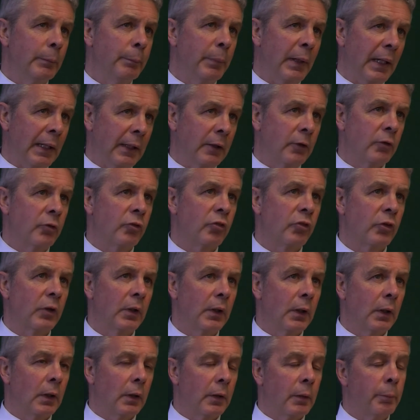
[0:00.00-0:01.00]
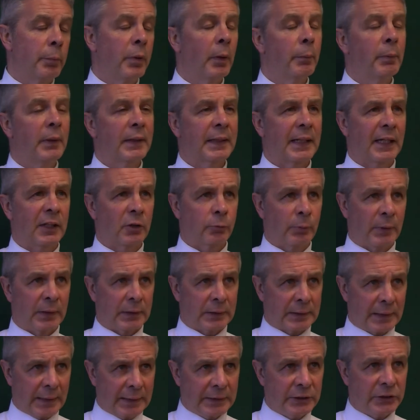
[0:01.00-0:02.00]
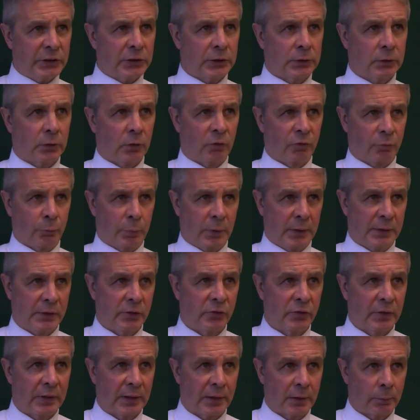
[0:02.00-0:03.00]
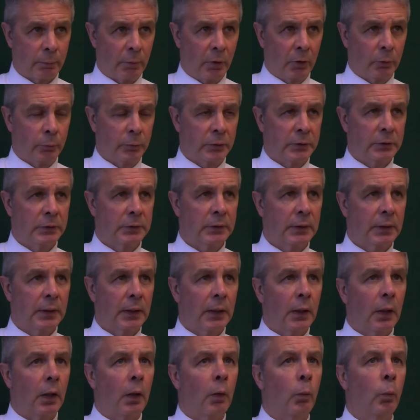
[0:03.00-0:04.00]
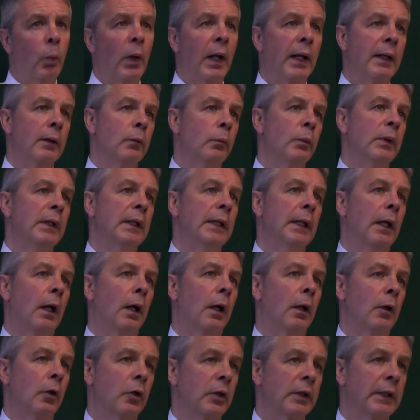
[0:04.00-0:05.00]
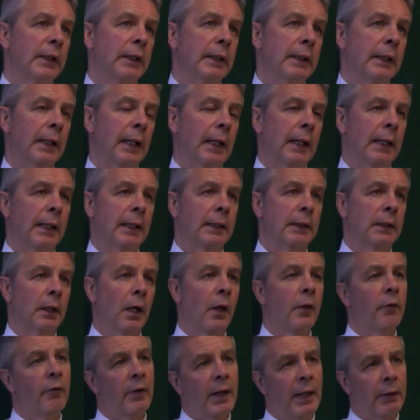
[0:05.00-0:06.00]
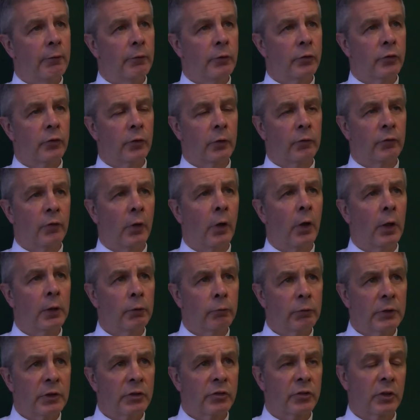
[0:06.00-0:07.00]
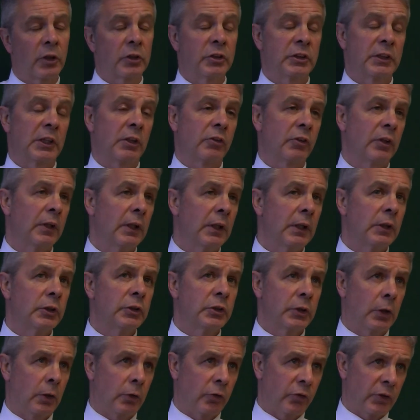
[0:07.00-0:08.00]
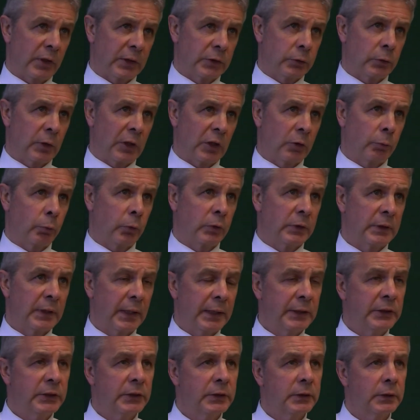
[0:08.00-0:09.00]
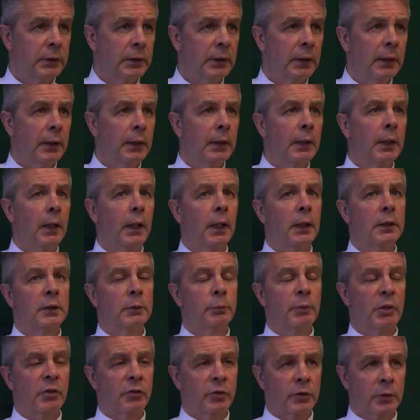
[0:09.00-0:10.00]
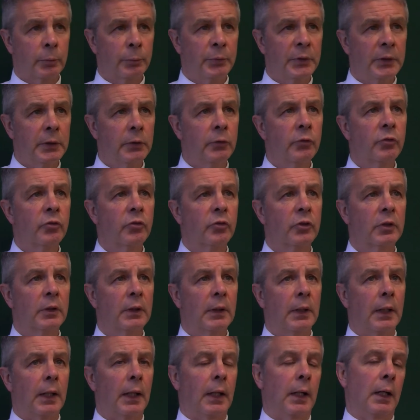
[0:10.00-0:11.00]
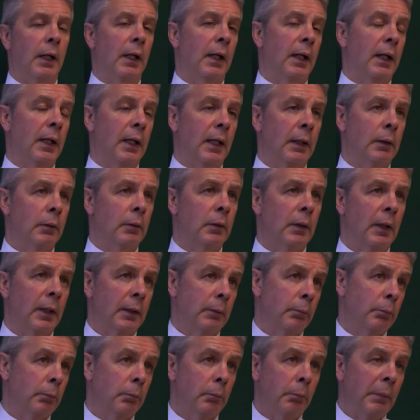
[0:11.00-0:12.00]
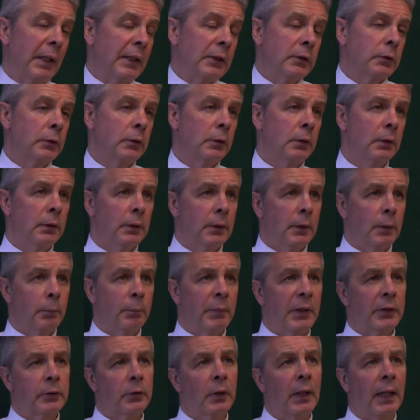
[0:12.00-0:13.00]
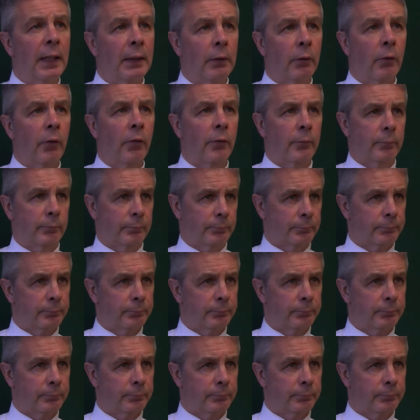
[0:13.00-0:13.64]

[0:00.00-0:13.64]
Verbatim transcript: balance the public expectation of policing at the moment when we are looking at other areas of high risk such as child sexual exploitation, uh, domestic abuse, uh, and, and mental, mental health.